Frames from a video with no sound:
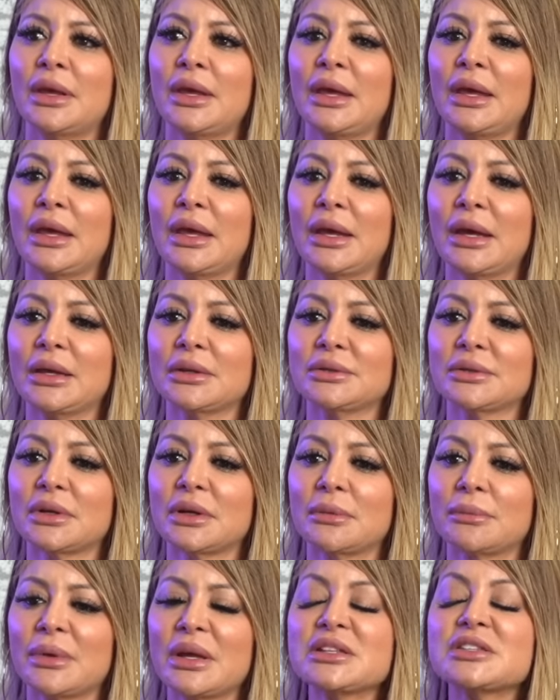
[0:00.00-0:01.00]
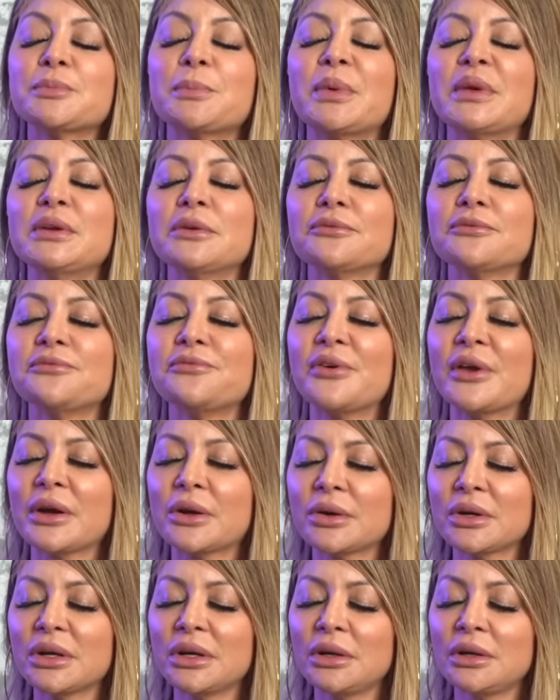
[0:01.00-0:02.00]
And it's been
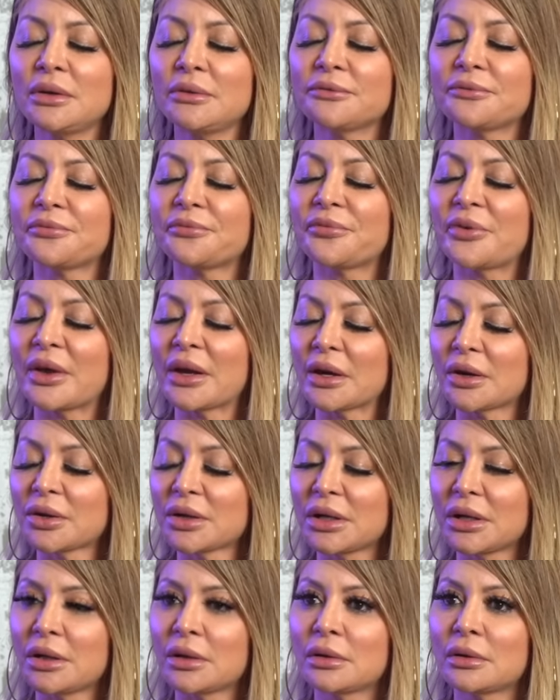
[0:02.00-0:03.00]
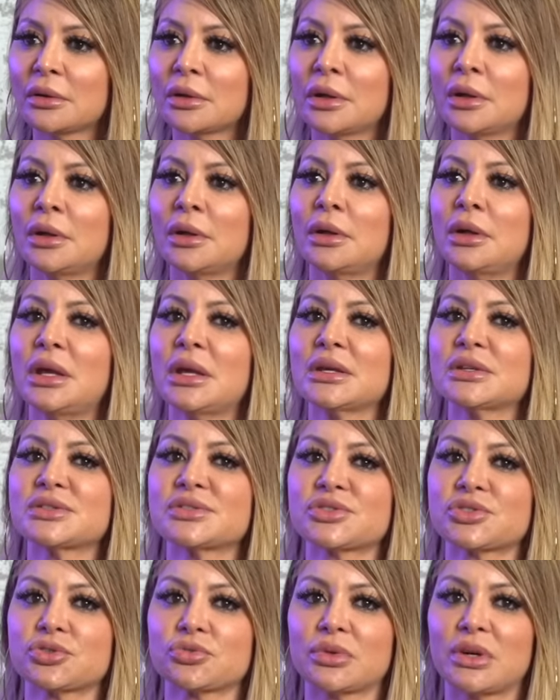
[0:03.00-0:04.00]
very, very
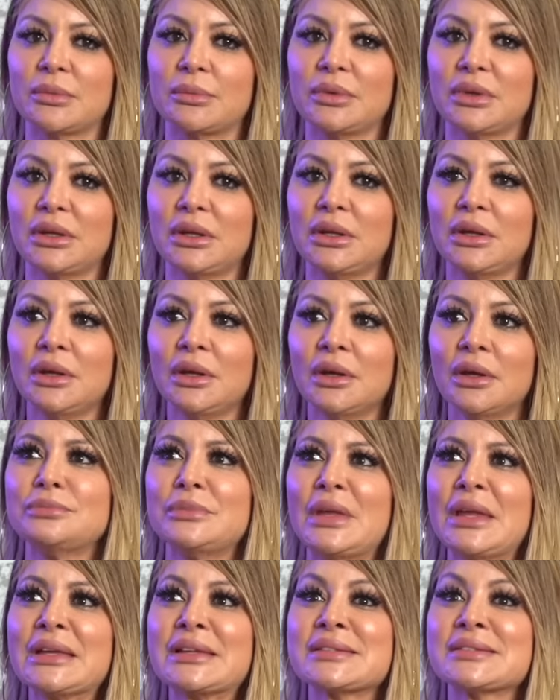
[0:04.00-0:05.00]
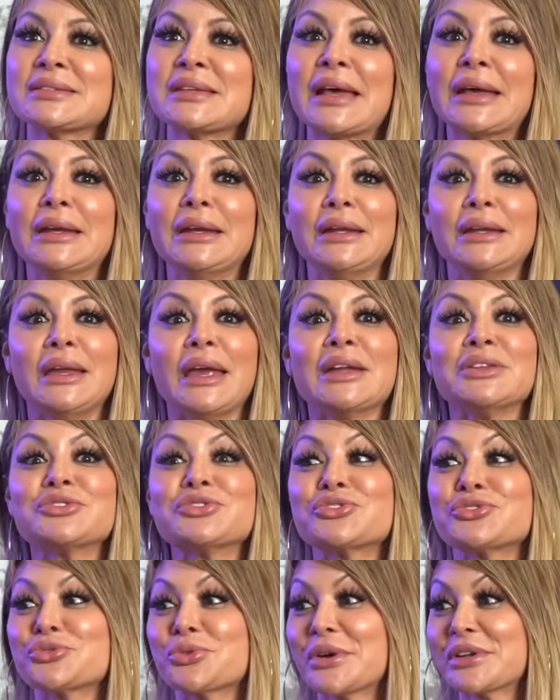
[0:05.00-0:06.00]
extremely exciting and
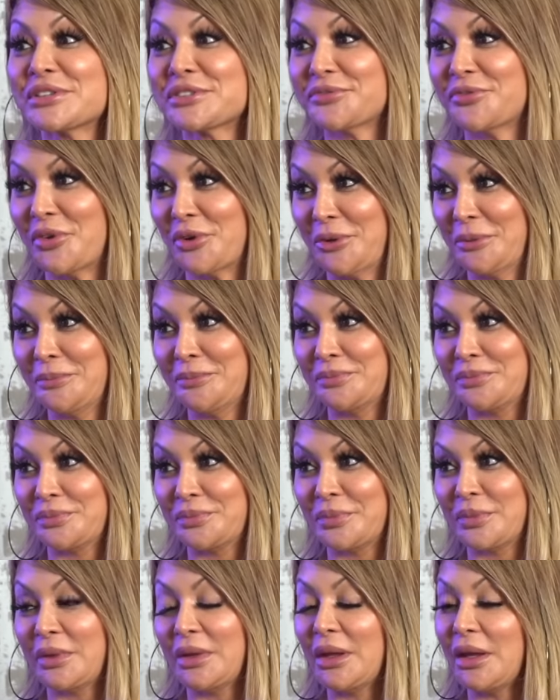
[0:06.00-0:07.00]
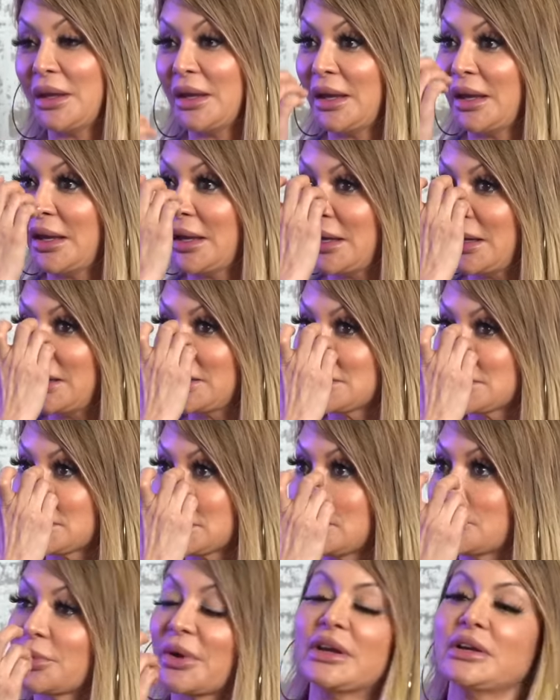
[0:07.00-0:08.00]
stressful. And
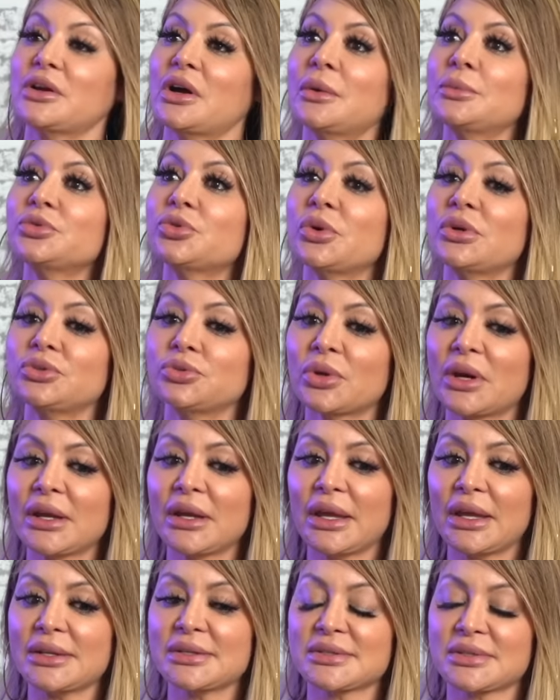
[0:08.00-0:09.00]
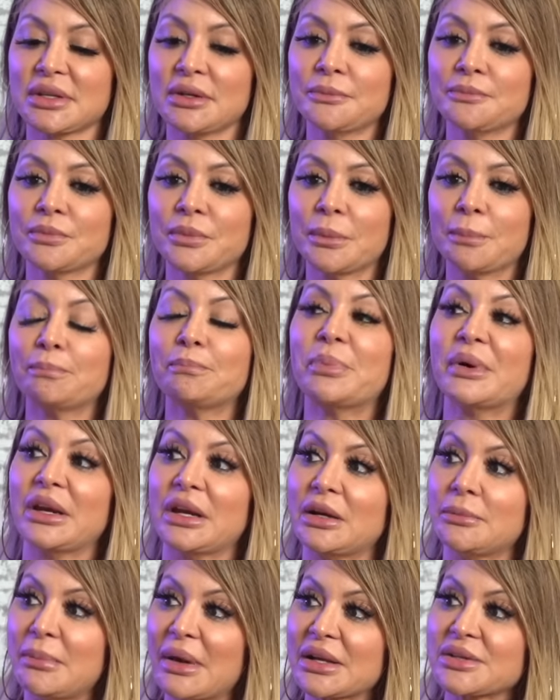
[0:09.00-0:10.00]
right now I'm doing Duranguense, but
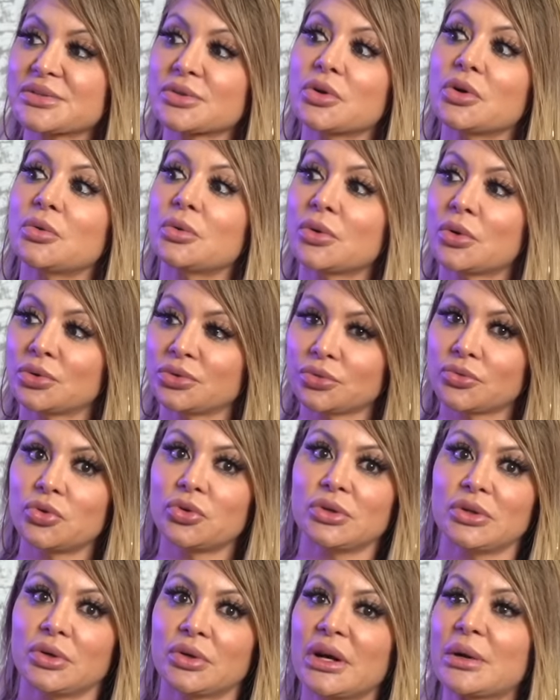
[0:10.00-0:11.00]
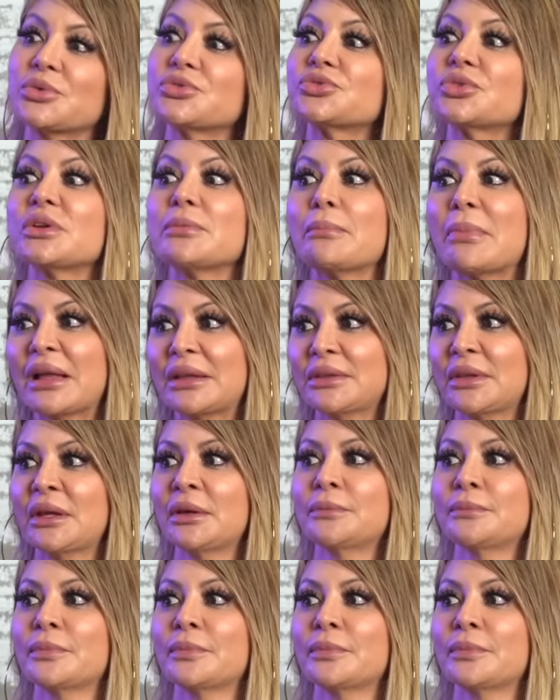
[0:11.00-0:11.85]
in Mexico con Julián I was doing banda.